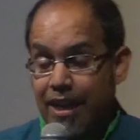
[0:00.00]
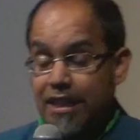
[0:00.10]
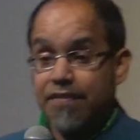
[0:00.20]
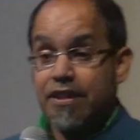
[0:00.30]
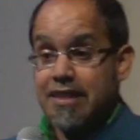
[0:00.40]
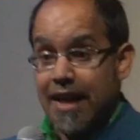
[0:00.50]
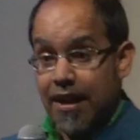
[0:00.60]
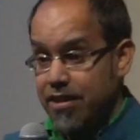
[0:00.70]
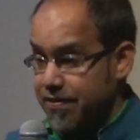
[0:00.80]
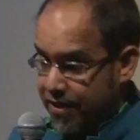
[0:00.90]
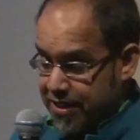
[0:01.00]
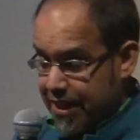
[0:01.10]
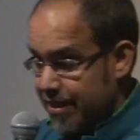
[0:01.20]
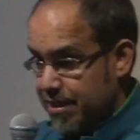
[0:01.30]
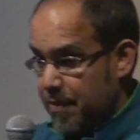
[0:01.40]
I live in a town that's very
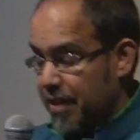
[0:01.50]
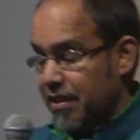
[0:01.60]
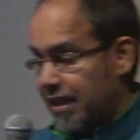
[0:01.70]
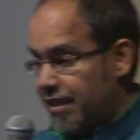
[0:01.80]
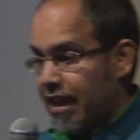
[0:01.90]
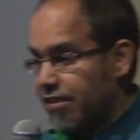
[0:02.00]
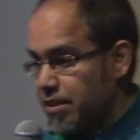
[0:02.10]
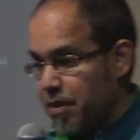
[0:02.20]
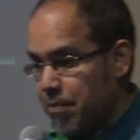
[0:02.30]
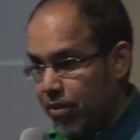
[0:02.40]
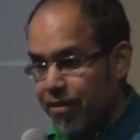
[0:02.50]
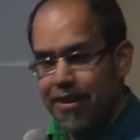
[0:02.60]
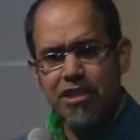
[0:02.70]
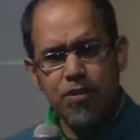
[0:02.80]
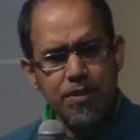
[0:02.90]
dense, about 80,000 people, and
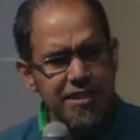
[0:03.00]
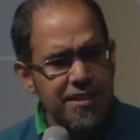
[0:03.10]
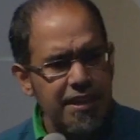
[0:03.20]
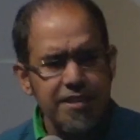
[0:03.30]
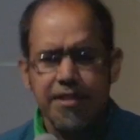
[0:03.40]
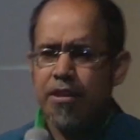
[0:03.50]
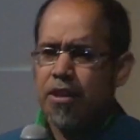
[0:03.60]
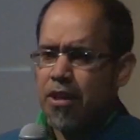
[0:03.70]
they do these things that